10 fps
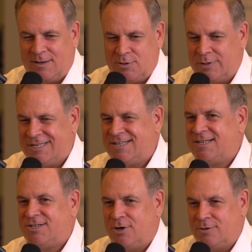was only
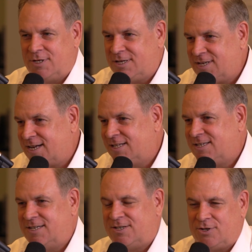6 shows in the second
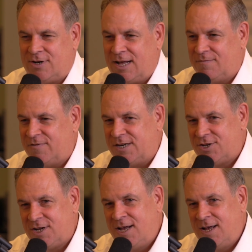season. So now I'm finished.